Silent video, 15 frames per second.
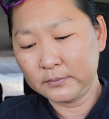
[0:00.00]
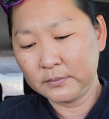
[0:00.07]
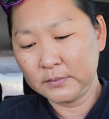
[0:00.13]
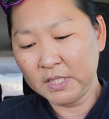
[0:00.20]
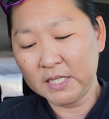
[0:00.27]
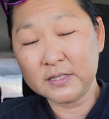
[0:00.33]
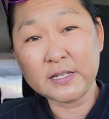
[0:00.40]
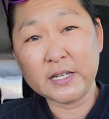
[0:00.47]

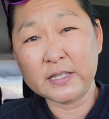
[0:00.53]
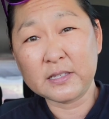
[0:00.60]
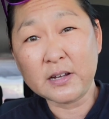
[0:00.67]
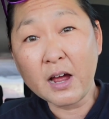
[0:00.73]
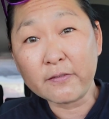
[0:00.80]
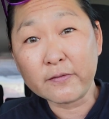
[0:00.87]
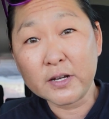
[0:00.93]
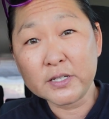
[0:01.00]
Not saying it's
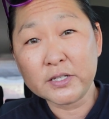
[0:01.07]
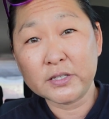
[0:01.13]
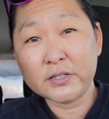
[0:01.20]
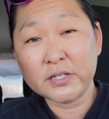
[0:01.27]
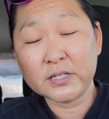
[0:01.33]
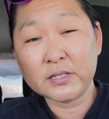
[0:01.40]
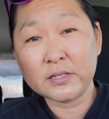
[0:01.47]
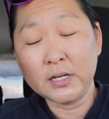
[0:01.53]
not fresh. It's
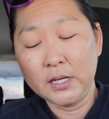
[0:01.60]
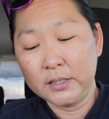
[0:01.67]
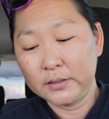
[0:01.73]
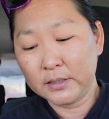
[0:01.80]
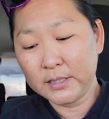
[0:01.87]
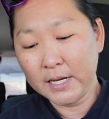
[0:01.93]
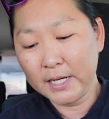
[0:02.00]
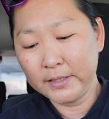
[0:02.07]
just
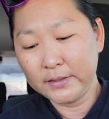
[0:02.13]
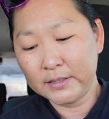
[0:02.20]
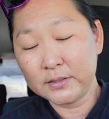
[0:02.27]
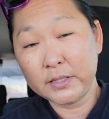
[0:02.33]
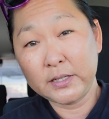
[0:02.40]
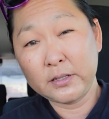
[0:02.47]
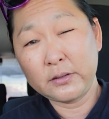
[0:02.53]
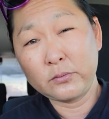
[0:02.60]
the kind
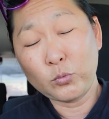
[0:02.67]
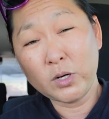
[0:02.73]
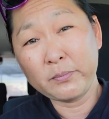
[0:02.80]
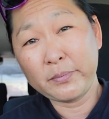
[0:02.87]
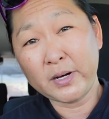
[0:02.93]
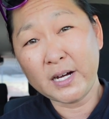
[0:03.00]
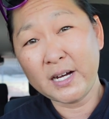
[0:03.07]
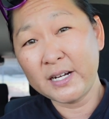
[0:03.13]
that's in one
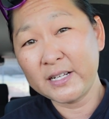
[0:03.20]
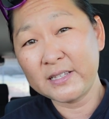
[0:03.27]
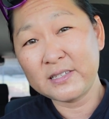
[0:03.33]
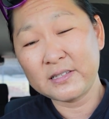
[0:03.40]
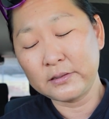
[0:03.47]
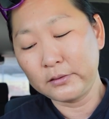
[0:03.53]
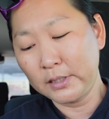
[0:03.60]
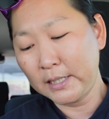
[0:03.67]
pot. It's
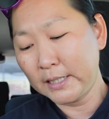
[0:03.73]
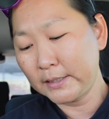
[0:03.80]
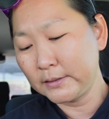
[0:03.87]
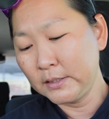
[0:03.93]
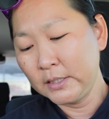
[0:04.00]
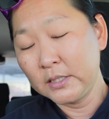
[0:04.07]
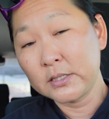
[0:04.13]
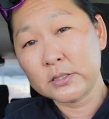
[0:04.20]
still hot.
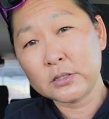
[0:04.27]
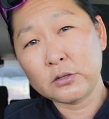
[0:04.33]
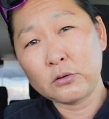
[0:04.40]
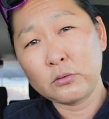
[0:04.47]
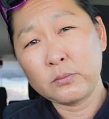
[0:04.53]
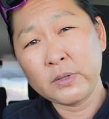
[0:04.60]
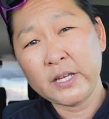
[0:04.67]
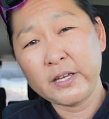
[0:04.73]

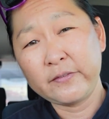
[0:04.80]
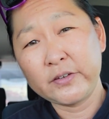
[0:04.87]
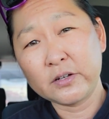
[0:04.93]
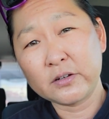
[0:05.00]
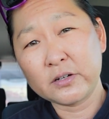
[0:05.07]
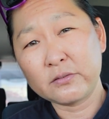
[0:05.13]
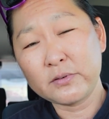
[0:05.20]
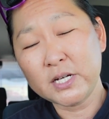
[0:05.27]
So if
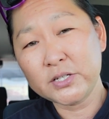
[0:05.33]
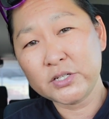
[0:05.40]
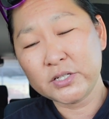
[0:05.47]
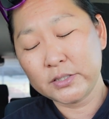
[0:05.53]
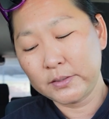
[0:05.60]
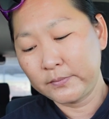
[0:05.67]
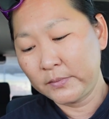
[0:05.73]
you're in a rush,